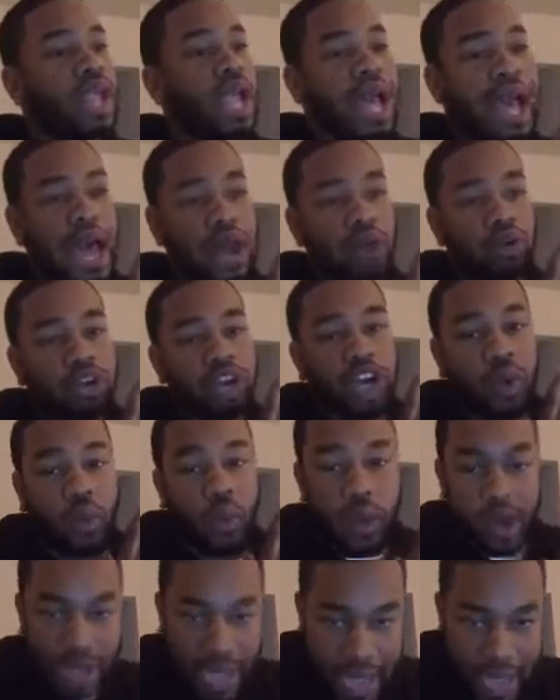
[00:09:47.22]
I don't care
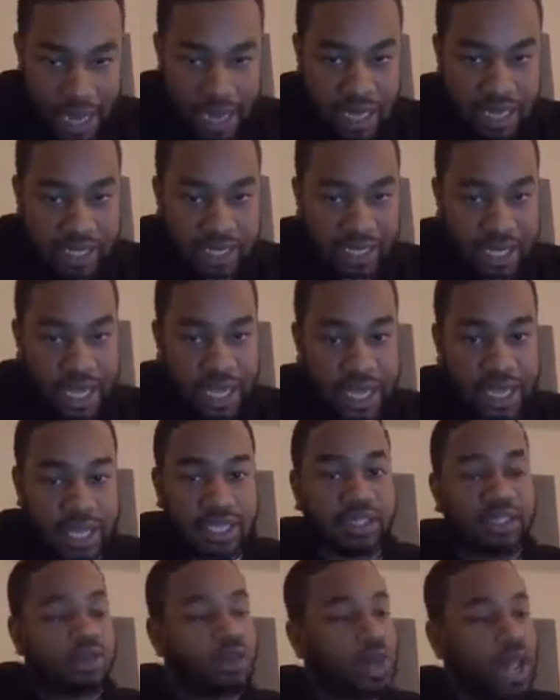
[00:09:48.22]
what analyst
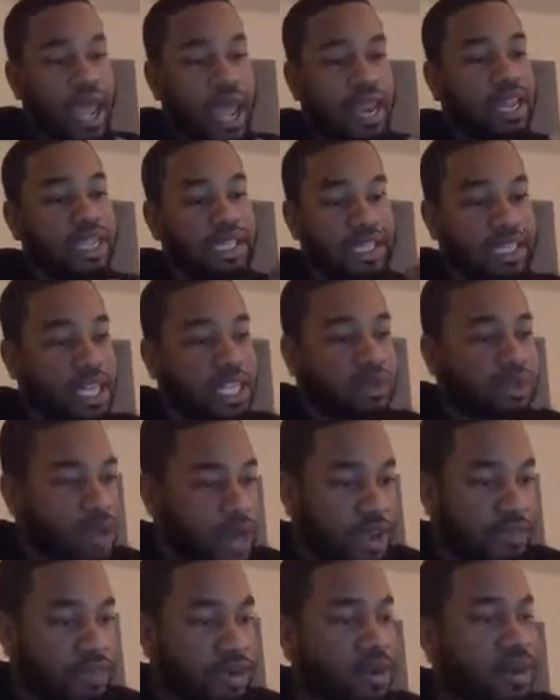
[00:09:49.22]
says,
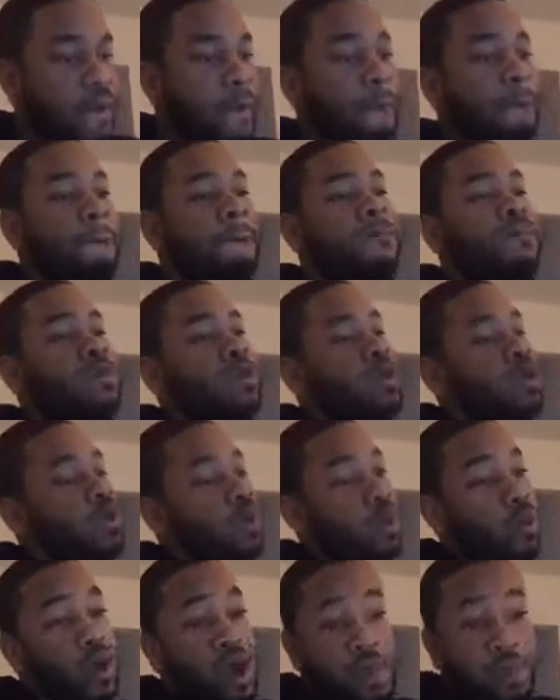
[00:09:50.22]
whatever,
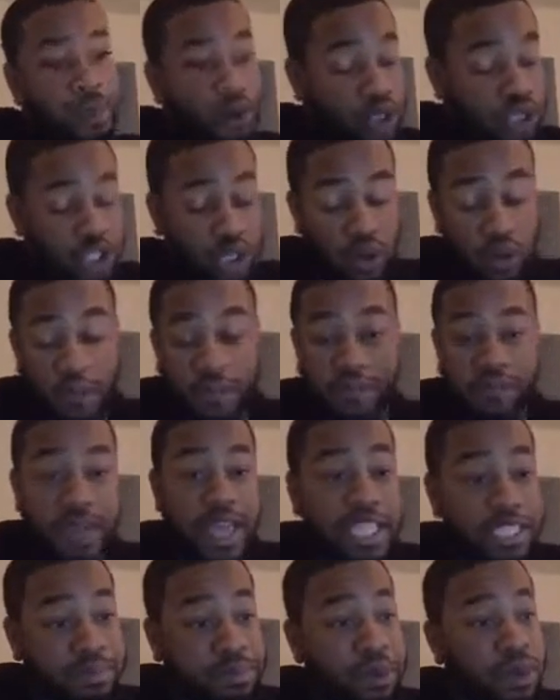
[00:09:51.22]
what person on
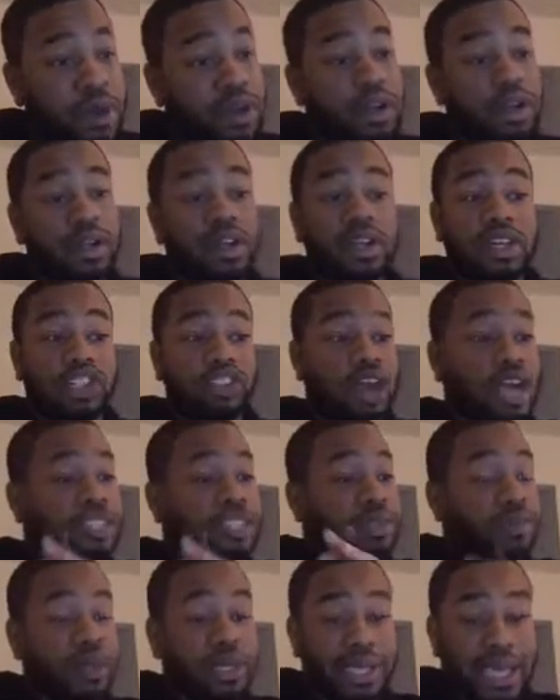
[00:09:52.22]
Facebook tries
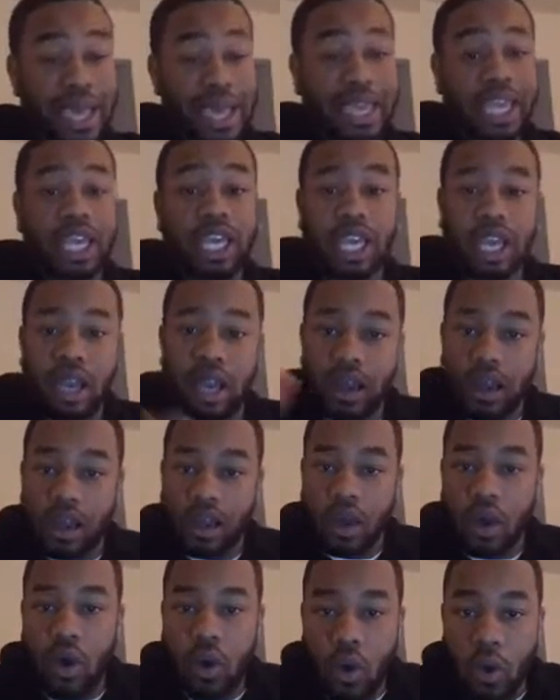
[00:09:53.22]
to predict.
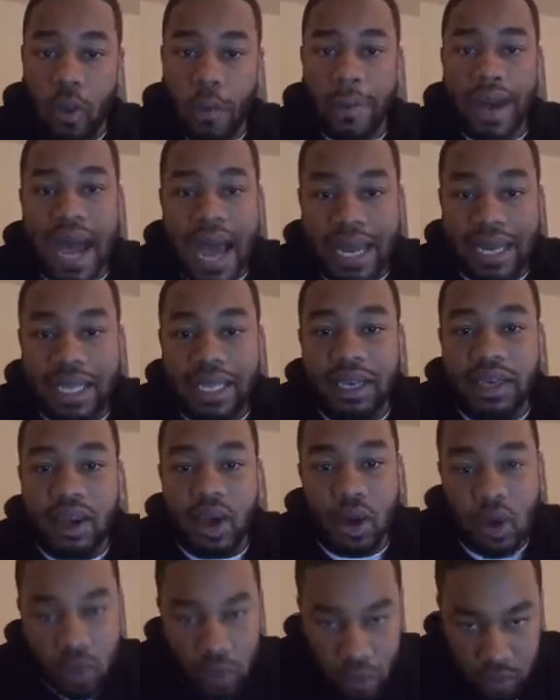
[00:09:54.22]
Nobody
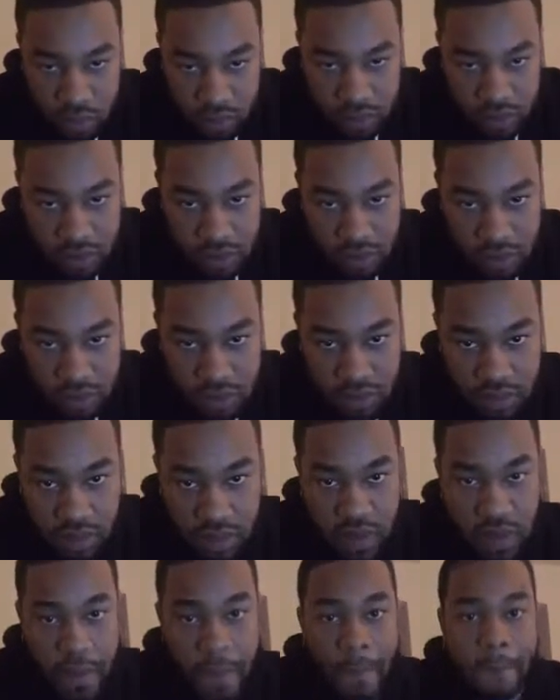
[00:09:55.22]
knows.
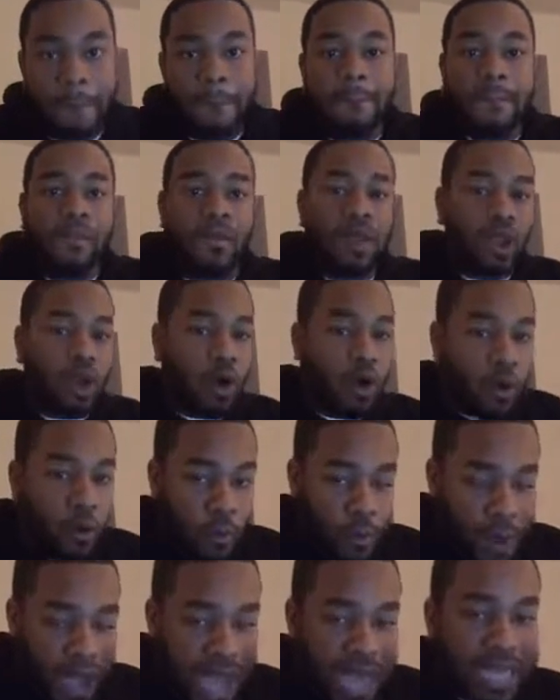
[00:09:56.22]

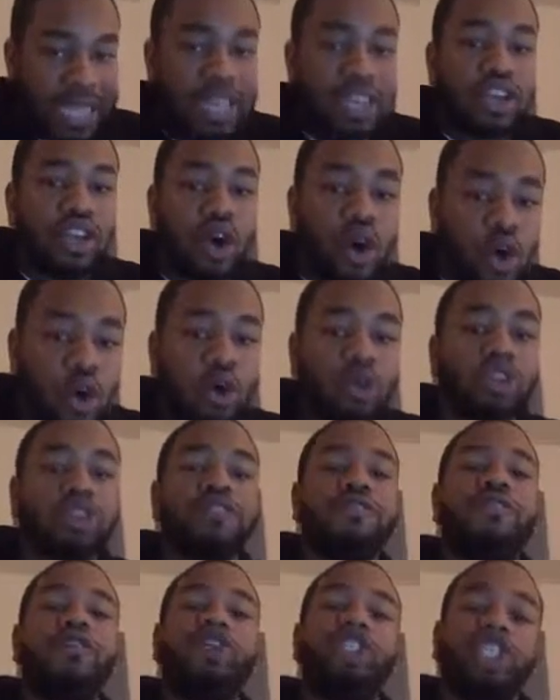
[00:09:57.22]
Nobody knows
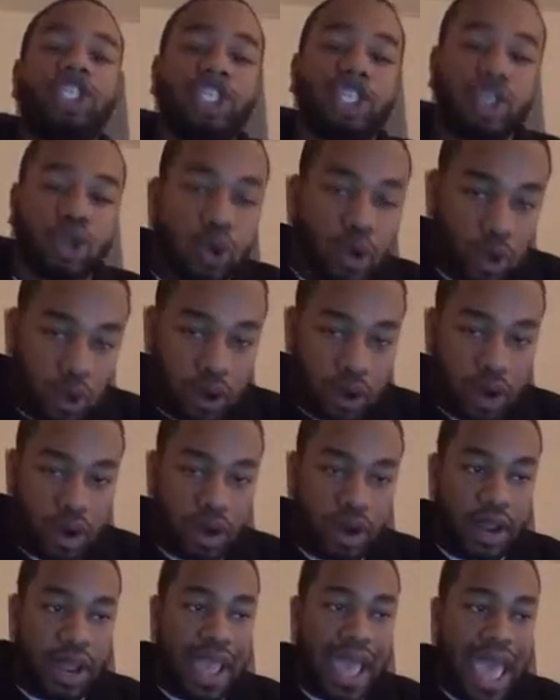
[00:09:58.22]
for
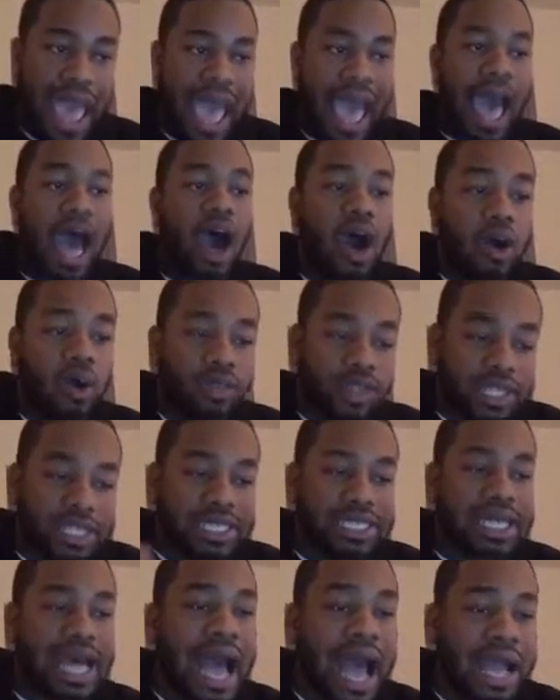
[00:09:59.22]
sure how the
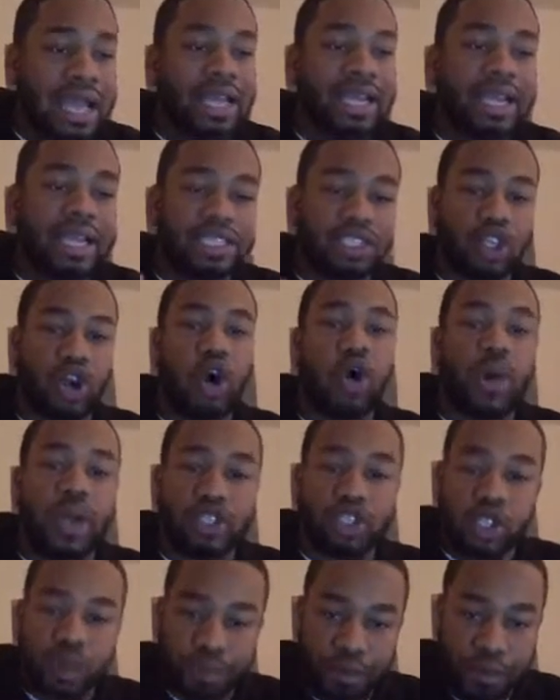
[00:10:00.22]
stock is going
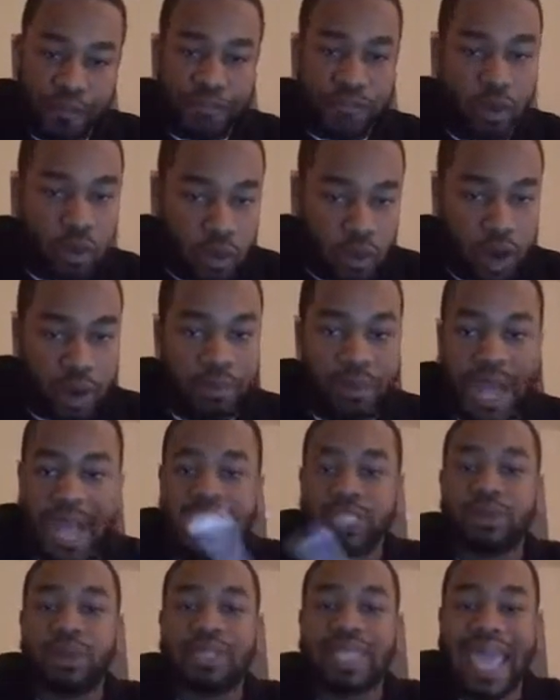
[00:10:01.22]
to perform.
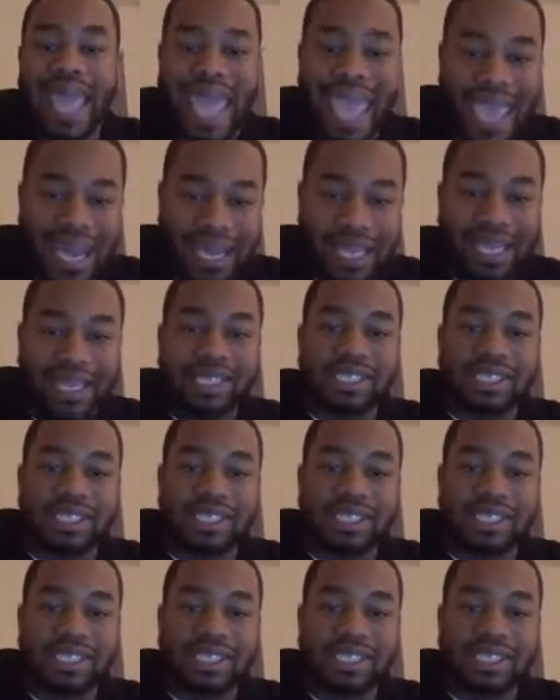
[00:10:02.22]
That's with any